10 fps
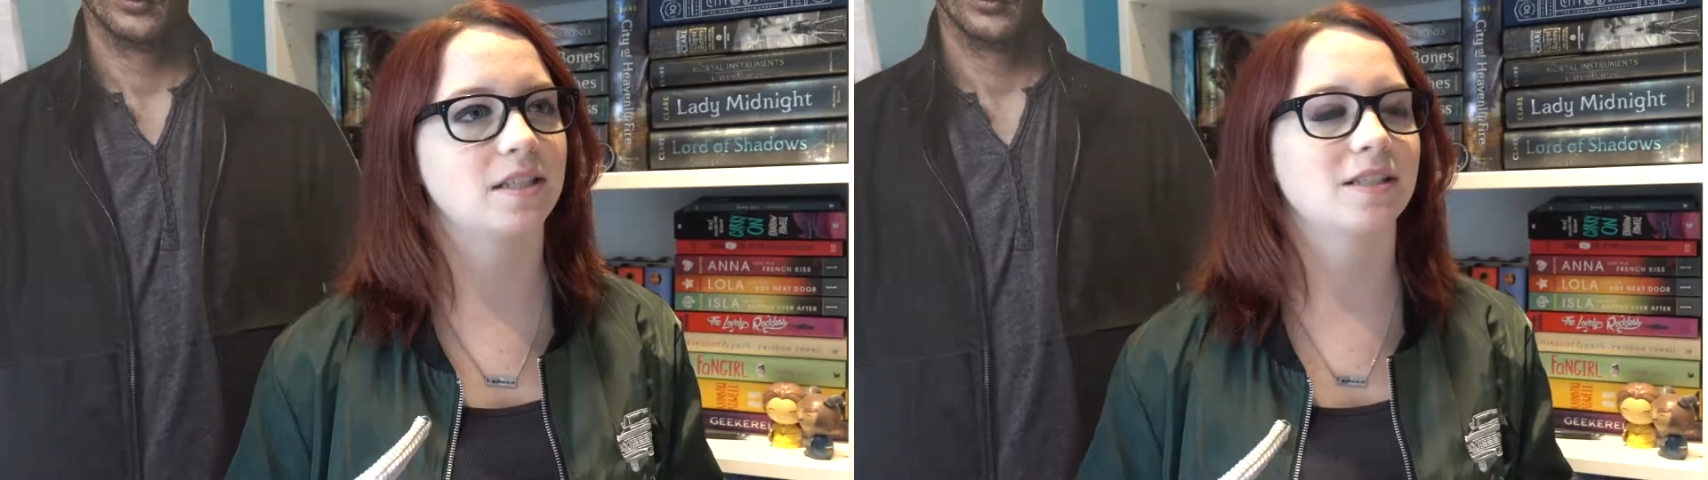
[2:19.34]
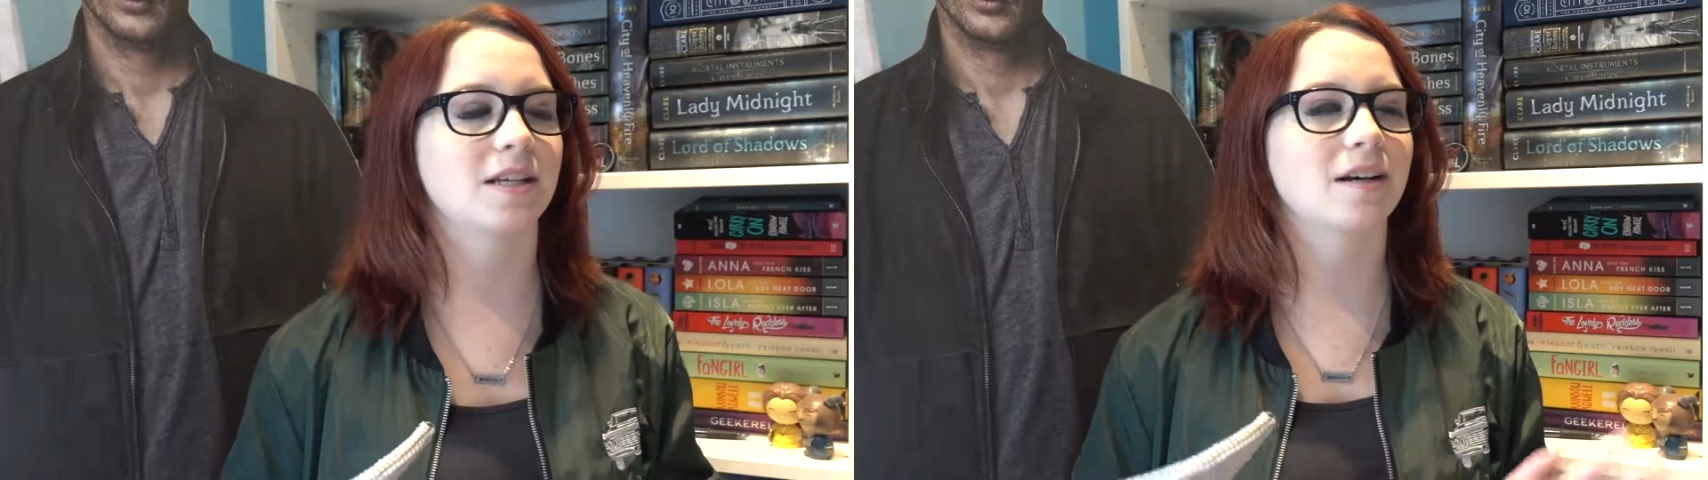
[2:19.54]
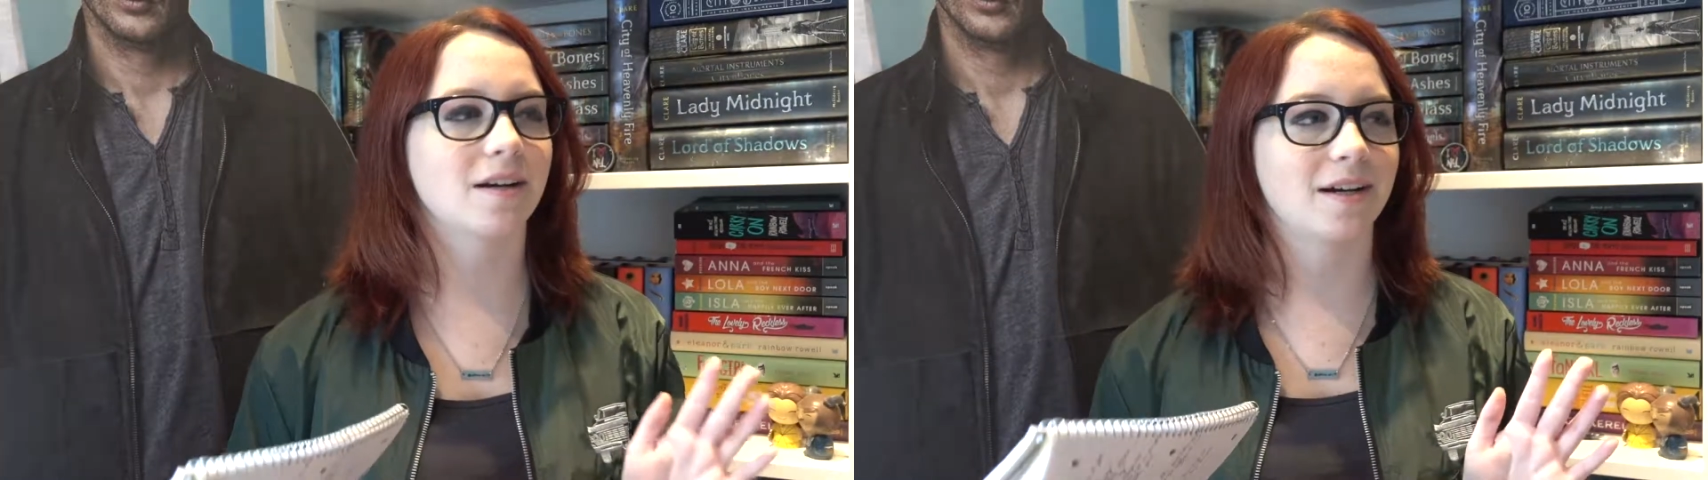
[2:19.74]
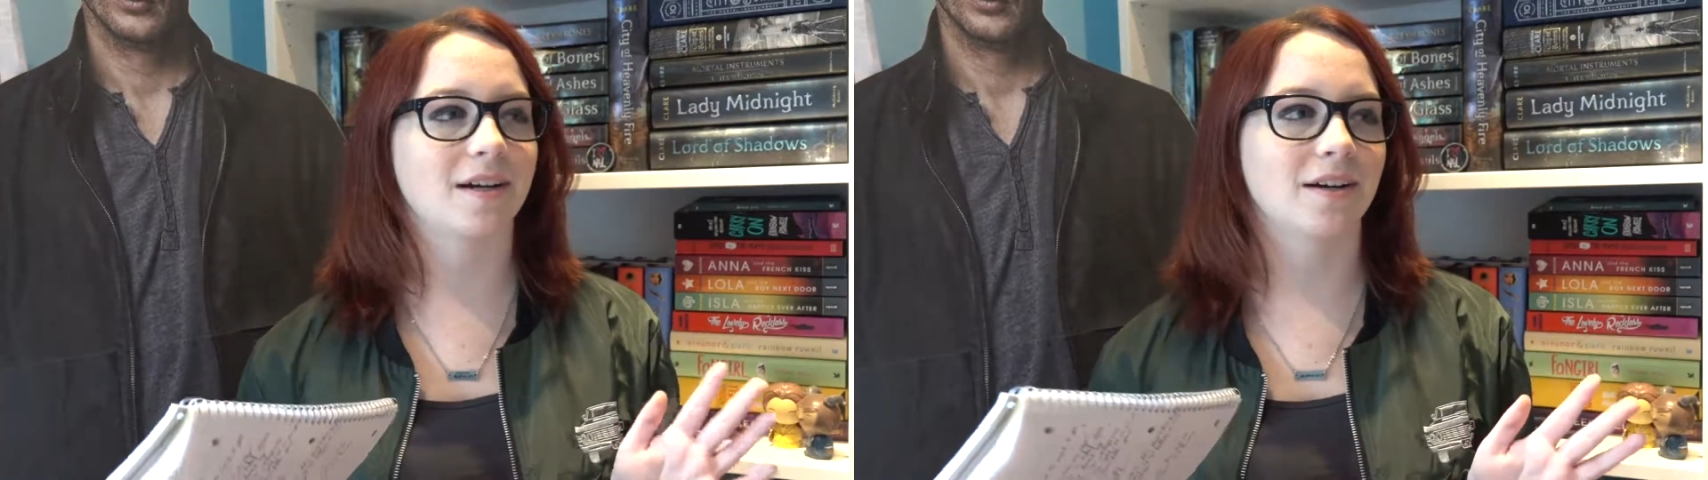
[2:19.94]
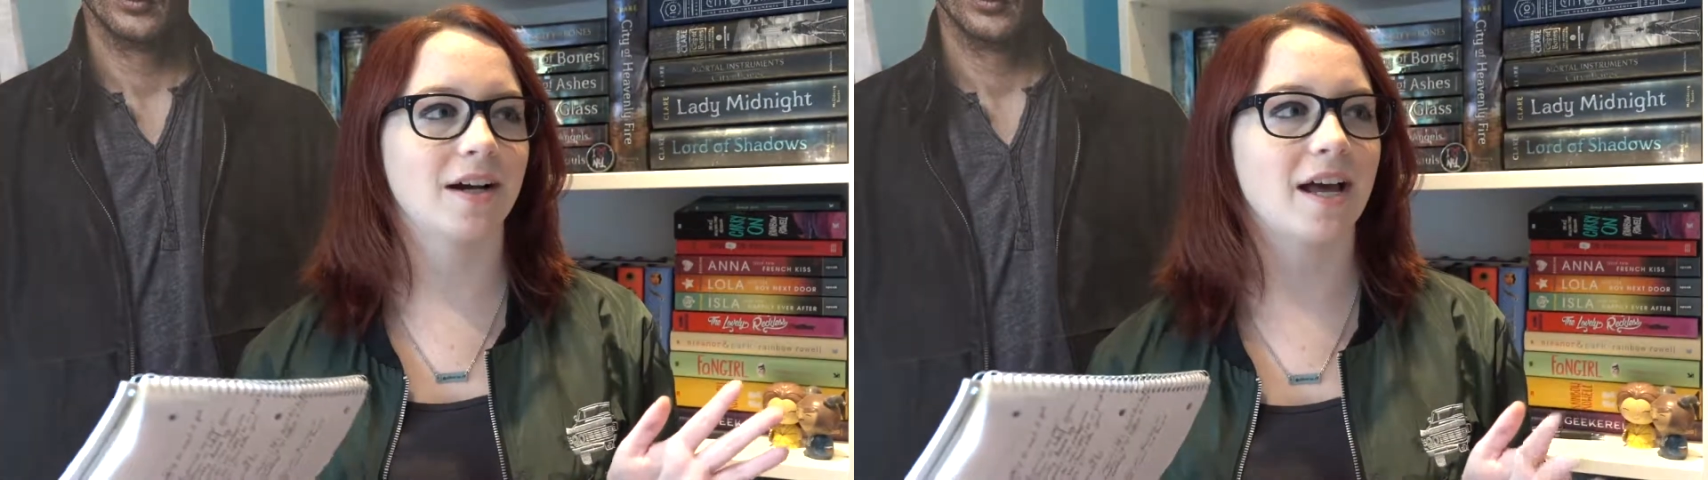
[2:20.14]
Dean's like,
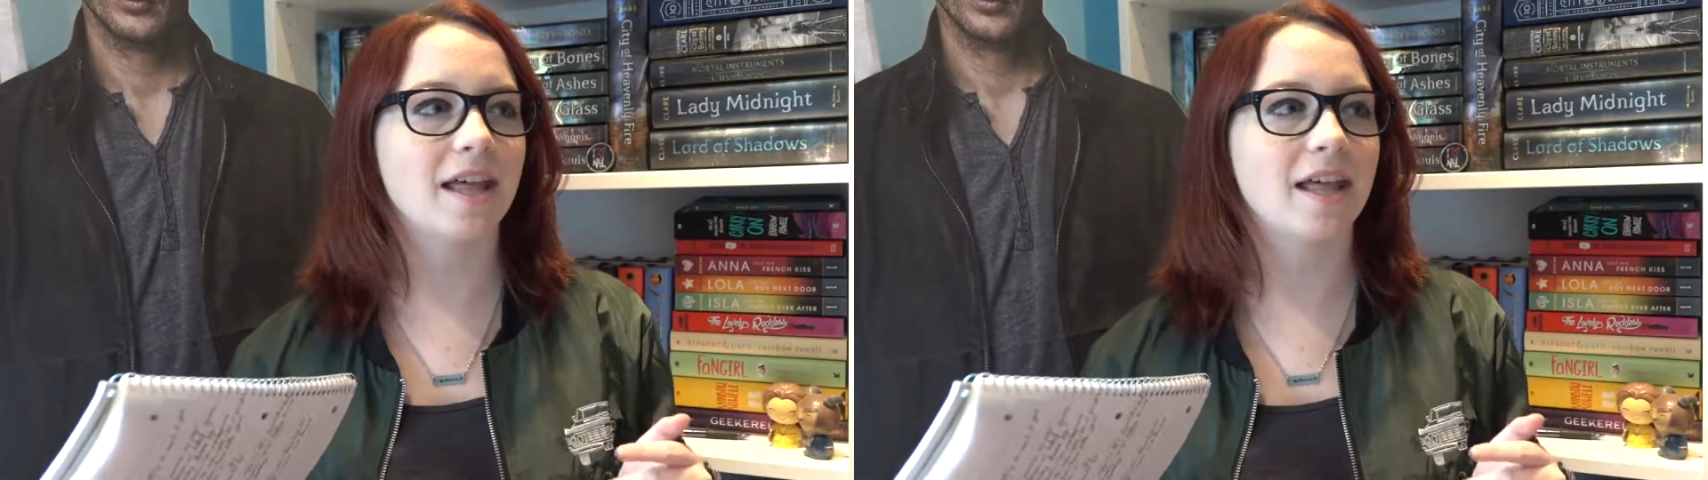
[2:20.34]
alright.